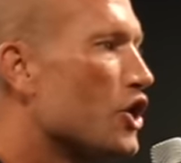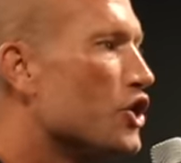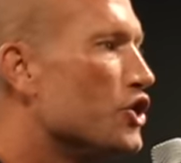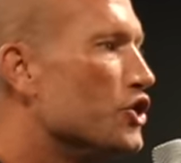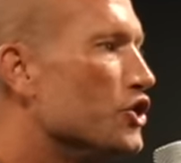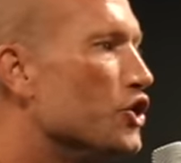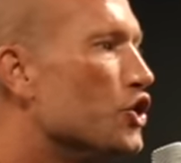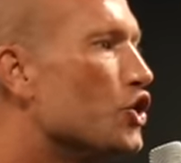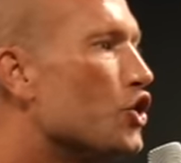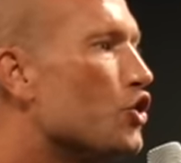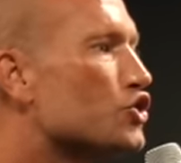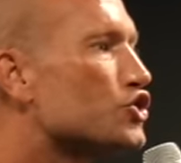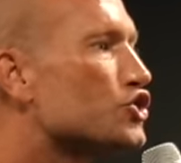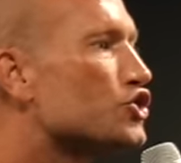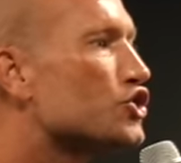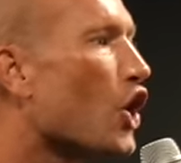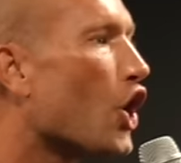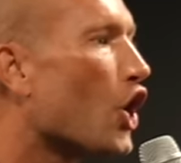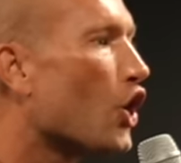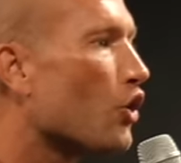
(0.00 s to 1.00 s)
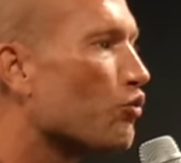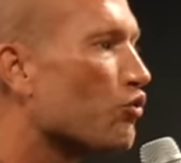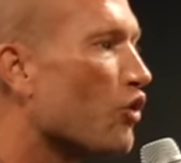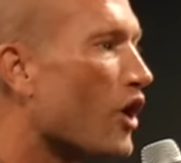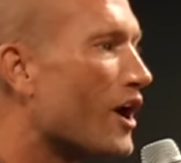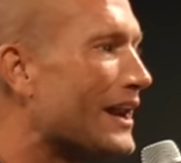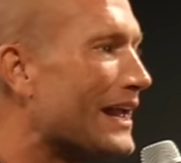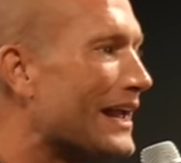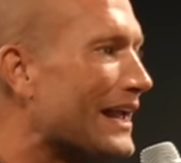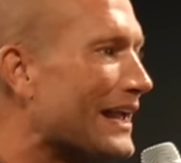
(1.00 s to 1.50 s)
You start
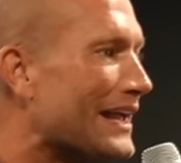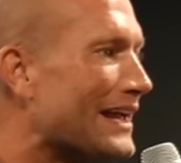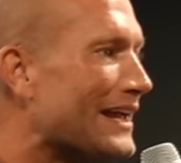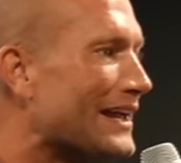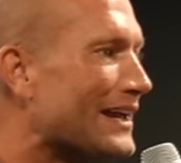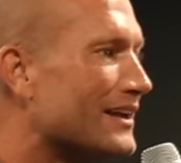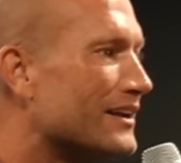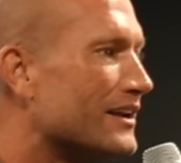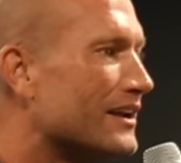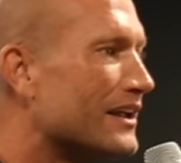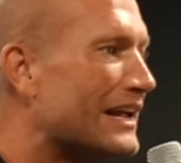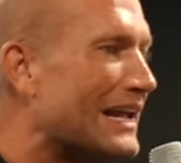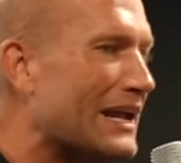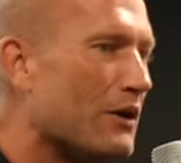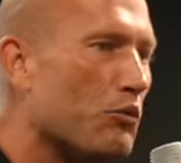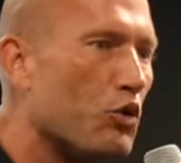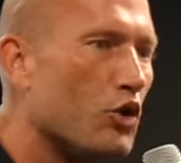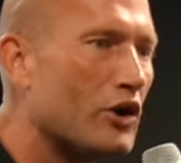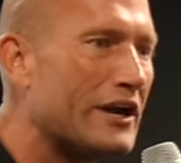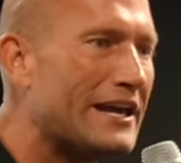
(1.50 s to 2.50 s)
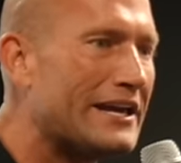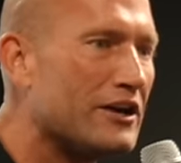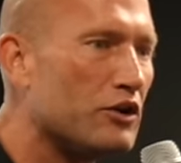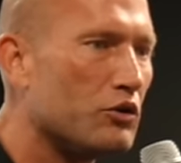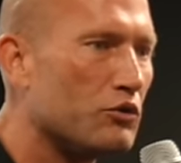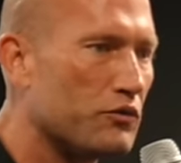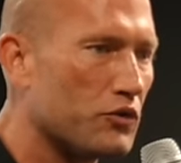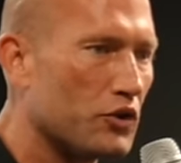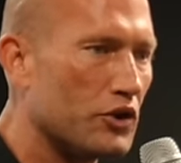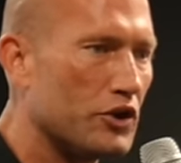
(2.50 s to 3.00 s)
running it, it will
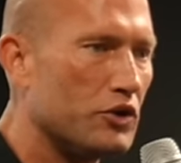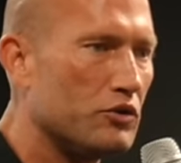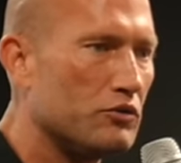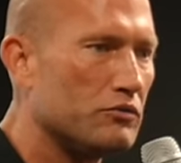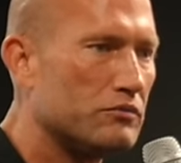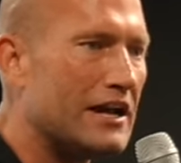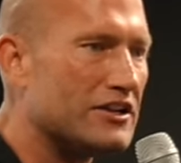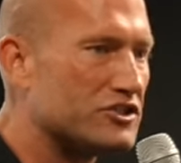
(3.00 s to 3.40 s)
kill for you.